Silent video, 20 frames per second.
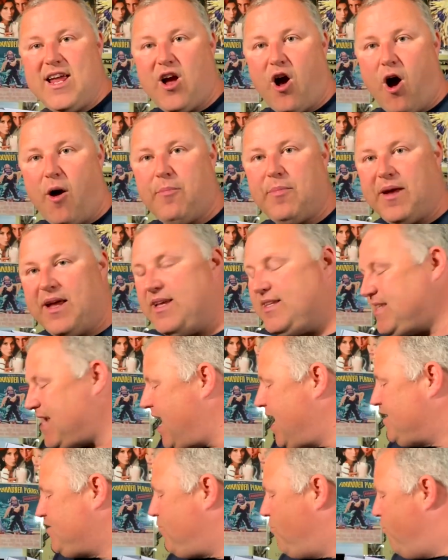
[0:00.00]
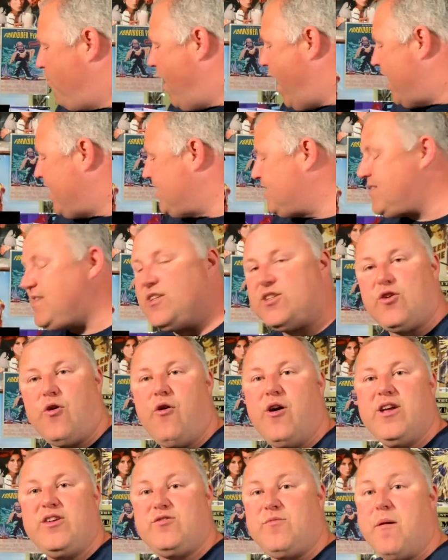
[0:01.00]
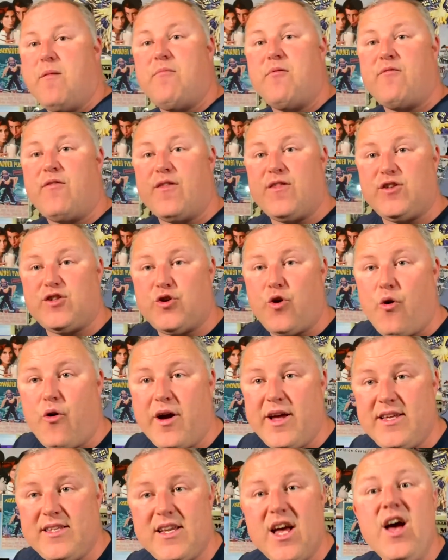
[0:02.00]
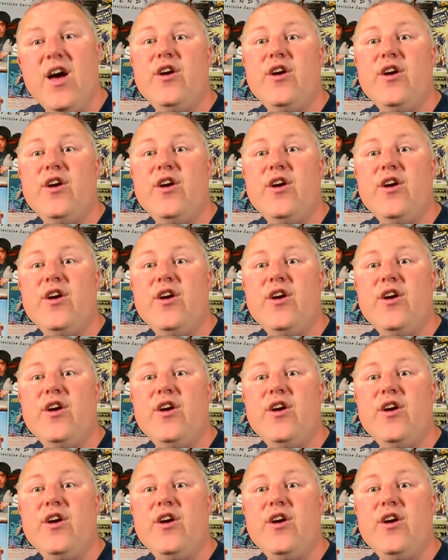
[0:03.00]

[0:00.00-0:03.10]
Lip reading: copies, as well as the toys. Remember, for the toys,